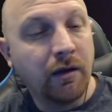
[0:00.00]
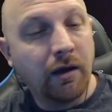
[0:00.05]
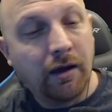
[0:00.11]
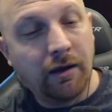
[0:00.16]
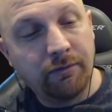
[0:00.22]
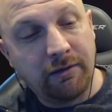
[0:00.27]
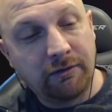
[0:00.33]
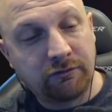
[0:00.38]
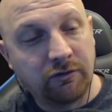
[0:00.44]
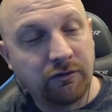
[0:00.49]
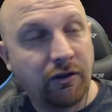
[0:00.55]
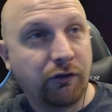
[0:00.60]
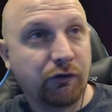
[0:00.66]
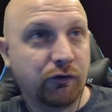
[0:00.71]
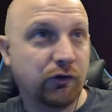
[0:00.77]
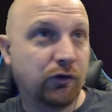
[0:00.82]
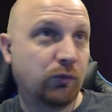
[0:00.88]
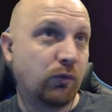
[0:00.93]
That's
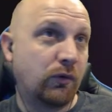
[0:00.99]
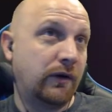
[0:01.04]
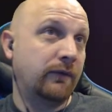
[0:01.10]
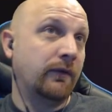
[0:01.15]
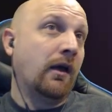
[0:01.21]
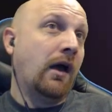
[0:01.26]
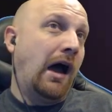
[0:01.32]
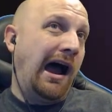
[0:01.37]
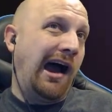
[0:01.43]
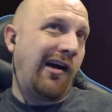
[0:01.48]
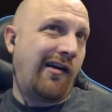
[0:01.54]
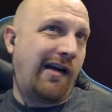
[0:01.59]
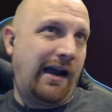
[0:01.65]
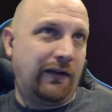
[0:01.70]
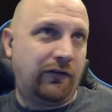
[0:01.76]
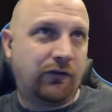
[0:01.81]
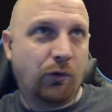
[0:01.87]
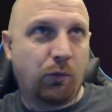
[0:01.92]
another good one. All
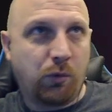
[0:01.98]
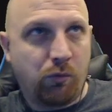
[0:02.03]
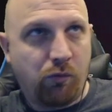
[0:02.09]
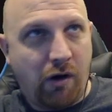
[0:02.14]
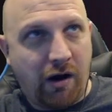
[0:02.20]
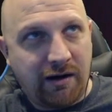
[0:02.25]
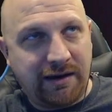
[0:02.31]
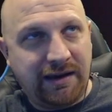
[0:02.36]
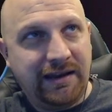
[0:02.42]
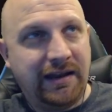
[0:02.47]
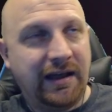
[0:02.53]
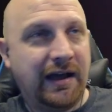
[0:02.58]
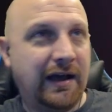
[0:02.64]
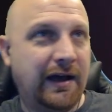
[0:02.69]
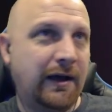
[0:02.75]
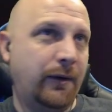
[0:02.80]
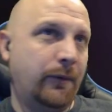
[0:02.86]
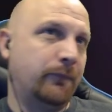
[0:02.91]
right, so we're rocking
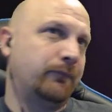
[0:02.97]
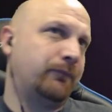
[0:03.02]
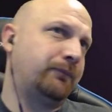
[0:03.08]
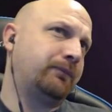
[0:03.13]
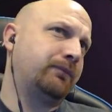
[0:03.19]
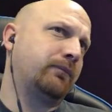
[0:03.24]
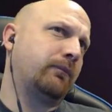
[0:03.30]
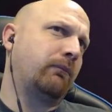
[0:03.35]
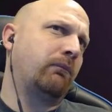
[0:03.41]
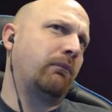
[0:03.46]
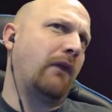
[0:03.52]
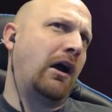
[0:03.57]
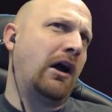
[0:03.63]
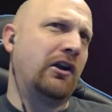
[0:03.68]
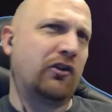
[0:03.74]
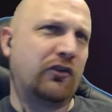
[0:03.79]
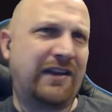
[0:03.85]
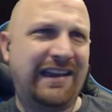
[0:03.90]

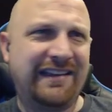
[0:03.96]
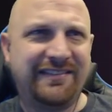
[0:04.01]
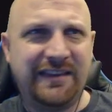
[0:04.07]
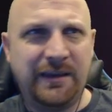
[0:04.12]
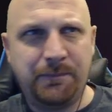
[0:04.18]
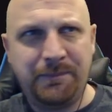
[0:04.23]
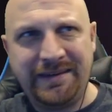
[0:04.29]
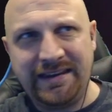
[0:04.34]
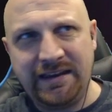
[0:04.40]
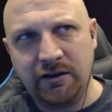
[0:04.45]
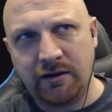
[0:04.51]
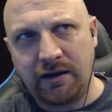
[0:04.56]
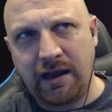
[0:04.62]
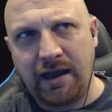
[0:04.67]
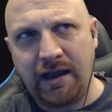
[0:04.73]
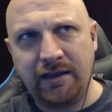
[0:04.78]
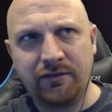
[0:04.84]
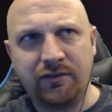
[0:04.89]
100 KCP here,
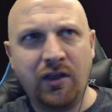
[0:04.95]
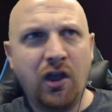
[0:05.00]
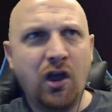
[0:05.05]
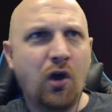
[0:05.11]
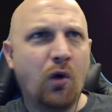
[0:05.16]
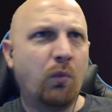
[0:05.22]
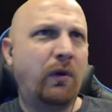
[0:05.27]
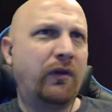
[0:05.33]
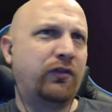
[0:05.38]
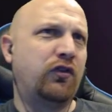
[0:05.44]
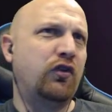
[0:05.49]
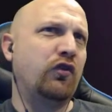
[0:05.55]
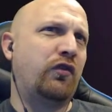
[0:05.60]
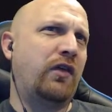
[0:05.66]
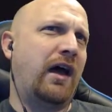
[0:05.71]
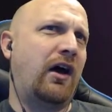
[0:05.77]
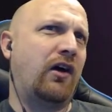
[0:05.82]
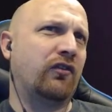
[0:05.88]
guys, with
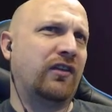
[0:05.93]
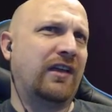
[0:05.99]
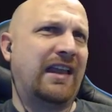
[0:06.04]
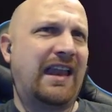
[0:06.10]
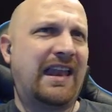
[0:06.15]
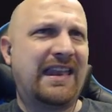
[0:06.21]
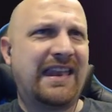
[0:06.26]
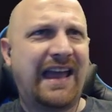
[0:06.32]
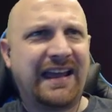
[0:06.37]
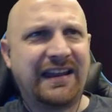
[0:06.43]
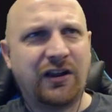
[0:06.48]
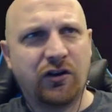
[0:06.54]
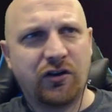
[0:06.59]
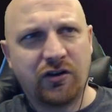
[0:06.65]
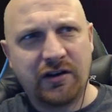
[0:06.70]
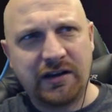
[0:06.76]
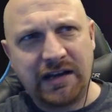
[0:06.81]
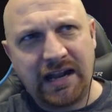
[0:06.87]

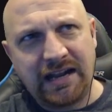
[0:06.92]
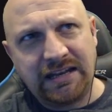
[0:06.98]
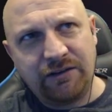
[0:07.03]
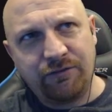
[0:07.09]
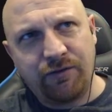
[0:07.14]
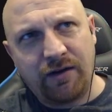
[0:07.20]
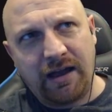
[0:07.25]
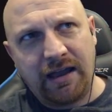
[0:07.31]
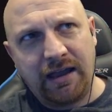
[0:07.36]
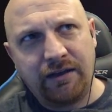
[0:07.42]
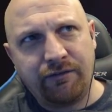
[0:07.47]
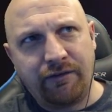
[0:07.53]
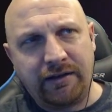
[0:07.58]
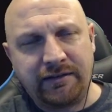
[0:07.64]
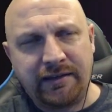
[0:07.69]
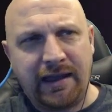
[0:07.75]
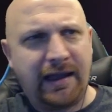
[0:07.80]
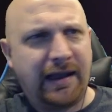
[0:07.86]
2,995
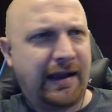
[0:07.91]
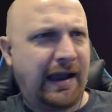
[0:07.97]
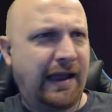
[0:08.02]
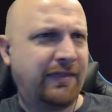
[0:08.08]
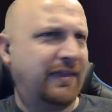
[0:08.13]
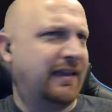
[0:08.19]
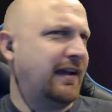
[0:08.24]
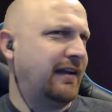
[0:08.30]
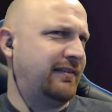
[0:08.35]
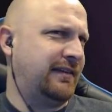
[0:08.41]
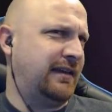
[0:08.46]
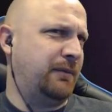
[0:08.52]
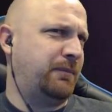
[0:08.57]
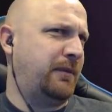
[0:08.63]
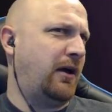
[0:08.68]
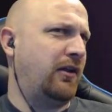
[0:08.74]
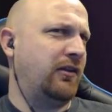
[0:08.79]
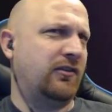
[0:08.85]
attack. I think I
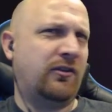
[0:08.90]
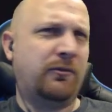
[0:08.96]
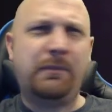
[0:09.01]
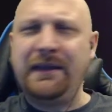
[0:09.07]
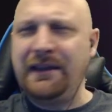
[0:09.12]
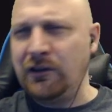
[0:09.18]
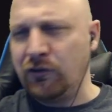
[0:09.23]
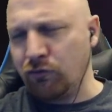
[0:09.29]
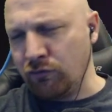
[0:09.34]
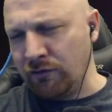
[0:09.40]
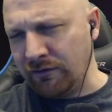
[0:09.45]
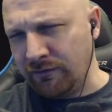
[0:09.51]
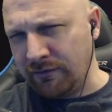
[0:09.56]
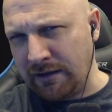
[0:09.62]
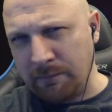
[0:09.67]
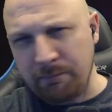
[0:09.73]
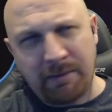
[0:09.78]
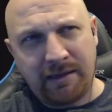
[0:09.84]
skipped out in speed and crit
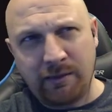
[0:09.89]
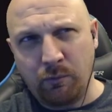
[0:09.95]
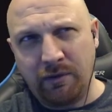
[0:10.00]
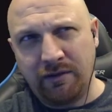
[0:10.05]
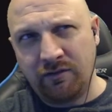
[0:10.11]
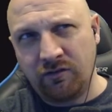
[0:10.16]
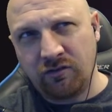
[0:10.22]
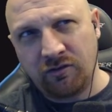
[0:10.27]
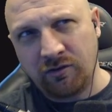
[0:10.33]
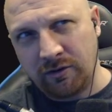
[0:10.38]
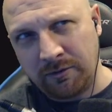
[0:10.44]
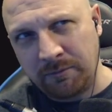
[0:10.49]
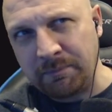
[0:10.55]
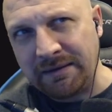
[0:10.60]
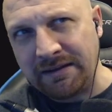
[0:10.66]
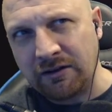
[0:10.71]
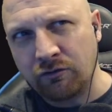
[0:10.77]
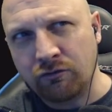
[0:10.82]
set. By the way, this is
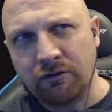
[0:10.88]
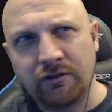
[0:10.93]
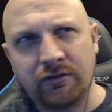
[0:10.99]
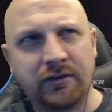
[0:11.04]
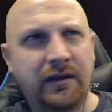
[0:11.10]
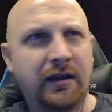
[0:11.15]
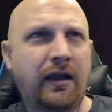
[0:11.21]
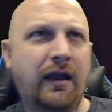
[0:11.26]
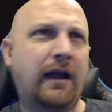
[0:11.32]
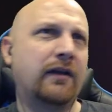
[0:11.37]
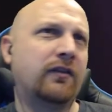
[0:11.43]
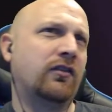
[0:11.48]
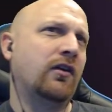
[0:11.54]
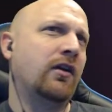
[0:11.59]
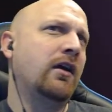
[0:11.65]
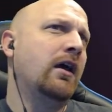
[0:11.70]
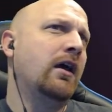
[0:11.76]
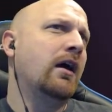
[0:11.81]
speed and crit set,
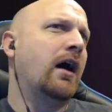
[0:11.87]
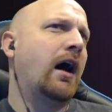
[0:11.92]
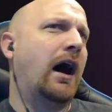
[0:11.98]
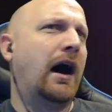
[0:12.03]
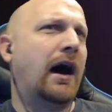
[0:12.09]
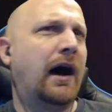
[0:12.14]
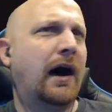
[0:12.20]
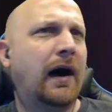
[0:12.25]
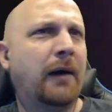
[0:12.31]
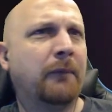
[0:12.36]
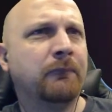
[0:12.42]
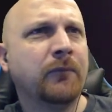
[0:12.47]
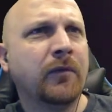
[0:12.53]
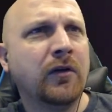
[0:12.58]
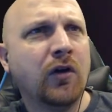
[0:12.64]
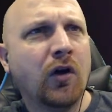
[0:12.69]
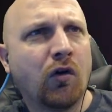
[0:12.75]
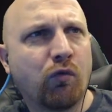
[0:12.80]
guys.
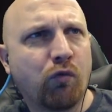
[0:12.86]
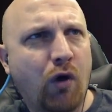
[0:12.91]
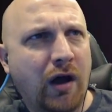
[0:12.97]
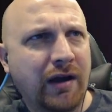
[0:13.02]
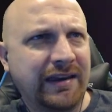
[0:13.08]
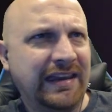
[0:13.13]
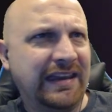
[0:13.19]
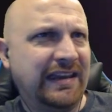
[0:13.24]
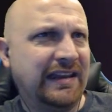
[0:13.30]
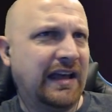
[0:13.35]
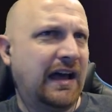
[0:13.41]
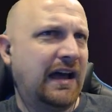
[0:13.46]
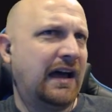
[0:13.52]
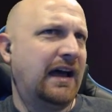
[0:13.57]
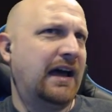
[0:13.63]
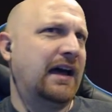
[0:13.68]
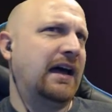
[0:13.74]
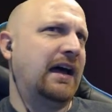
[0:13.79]
Rocking
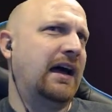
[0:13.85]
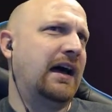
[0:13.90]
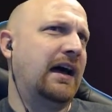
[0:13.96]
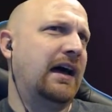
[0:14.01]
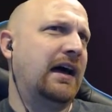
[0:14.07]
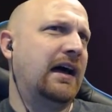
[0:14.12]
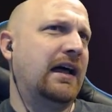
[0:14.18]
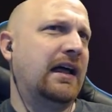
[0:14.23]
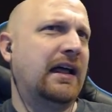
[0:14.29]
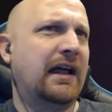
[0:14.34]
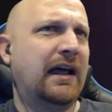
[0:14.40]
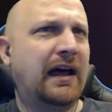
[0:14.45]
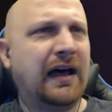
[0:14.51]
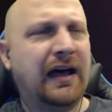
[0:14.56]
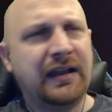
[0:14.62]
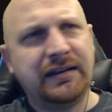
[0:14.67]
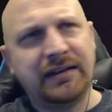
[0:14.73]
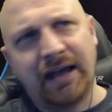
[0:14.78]

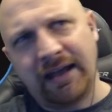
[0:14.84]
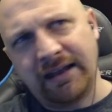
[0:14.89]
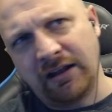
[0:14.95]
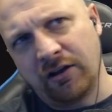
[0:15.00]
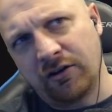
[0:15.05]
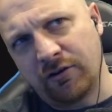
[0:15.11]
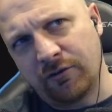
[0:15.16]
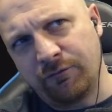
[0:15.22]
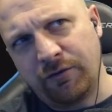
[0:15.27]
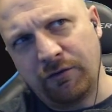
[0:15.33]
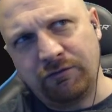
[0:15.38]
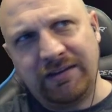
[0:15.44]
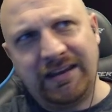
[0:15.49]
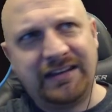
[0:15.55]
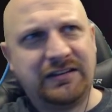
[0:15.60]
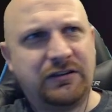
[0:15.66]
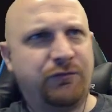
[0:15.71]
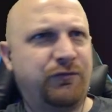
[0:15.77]

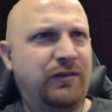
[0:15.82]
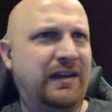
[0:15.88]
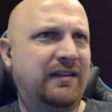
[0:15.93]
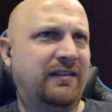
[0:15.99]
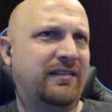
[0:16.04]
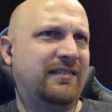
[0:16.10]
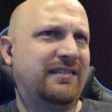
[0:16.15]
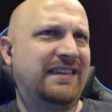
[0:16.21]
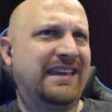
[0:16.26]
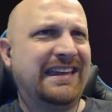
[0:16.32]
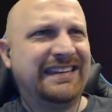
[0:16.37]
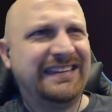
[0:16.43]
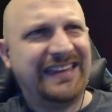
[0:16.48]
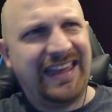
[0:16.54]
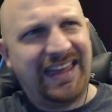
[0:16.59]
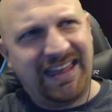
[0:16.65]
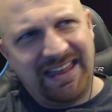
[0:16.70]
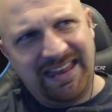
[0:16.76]
958 defense,
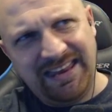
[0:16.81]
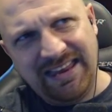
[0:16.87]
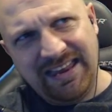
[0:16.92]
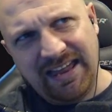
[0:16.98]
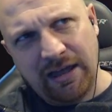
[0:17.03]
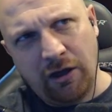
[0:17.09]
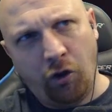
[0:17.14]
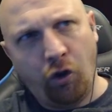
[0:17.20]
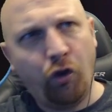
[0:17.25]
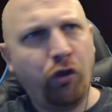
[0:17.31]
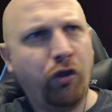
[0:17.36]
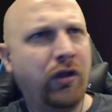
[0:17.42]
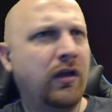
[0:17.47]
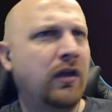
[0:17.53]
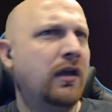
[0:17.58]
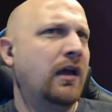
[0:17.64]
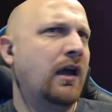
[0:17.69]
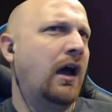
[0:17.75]
10k health,
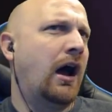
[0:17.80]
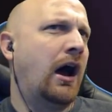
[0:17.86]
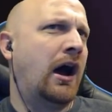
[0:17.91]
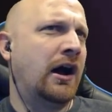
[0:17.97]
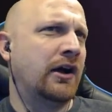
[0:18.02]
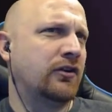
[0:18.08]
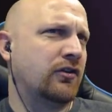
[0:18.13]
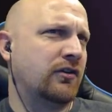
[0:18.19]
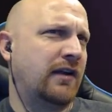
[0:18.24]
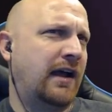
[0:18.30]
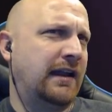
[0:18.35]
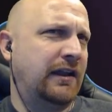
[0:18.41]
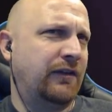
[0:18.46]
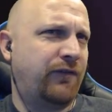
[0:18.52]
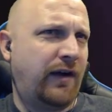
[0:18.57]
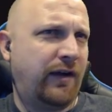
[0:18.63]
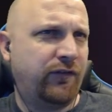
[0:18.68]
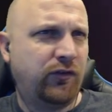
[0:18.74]

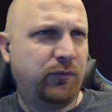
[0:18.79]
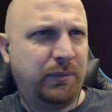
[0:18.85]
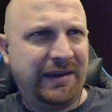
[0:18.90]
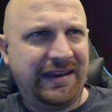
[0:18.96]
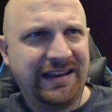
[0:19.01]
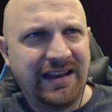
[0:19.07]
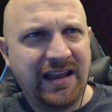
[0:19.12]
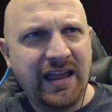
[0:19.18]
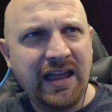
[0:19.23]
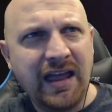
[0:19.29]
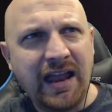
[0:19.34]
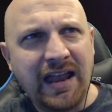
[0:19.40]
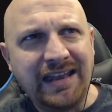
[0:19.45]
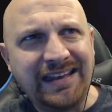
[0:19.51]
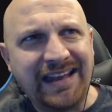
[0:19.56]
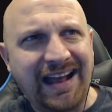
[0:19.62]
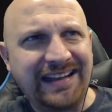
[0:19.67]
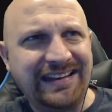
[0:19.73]
195 speed,
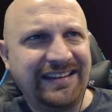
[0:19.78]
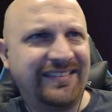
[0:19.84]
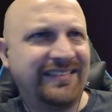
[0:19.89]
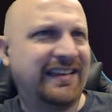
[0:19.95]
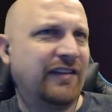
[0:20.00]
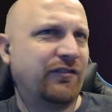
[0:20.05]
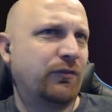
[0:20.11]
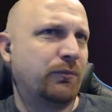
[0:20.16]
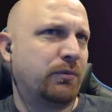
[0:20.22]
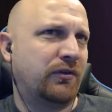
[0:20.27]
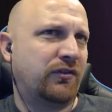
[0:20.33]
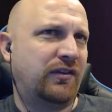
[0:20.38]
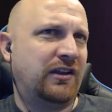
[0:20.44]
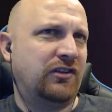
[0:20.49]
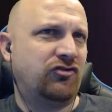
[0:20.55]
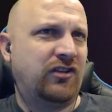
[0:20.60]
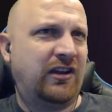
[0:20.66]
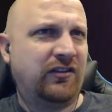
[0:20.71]

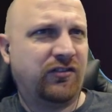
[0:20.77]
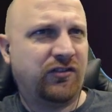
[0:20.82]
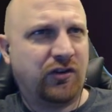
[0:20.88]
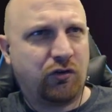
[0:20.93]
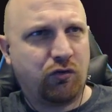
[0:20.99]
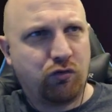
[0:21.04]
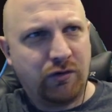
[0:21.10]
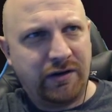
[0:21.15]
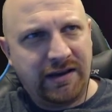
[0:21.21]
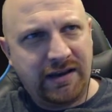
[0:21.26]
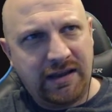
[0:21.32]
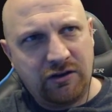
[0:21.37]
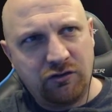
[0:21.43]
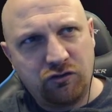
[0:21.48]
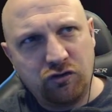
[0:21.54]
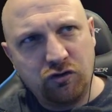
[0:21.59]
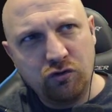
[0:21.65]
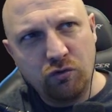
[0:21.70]
97% chance to crit,
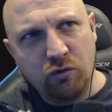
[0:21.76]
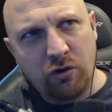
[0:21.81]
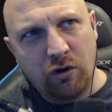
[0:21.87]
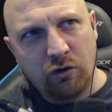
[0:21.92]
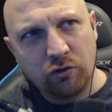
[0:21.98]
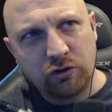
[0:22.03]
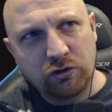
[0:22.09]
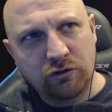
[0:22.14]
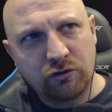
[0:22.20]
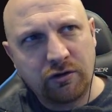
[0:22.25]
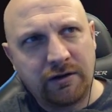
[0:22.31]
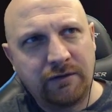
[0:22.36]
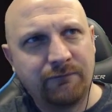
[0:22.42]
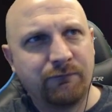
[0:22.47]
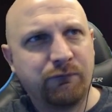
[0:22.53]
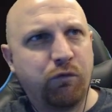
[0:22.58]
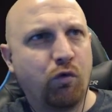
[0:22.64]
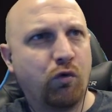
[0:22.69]
and
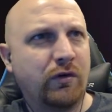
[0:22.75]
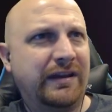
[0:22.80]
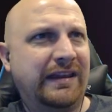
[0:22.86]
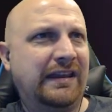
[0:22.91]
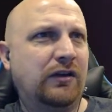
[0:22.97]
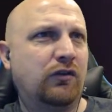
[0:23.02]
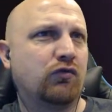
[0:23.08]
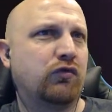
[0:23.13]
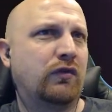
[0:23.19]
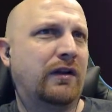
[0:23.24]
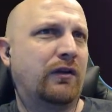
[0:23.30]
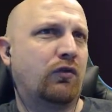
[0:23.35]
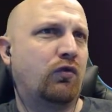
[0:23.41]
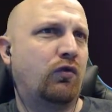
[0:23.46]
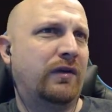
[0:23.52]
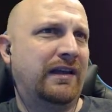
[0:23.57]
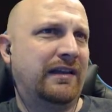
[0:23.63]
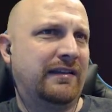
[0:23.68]
240
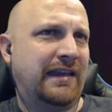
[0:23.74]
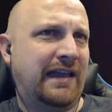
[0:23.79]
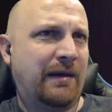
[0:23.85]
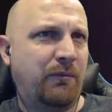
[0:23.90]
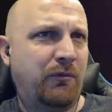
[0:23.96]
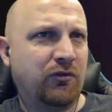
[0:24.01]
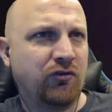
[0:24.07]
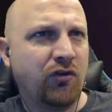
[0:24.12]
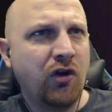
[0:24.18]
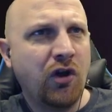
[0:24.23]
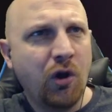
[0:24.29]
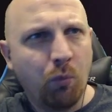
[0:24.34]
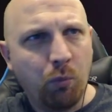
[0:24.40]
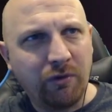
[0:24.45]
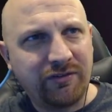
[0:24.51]
critical hit damage with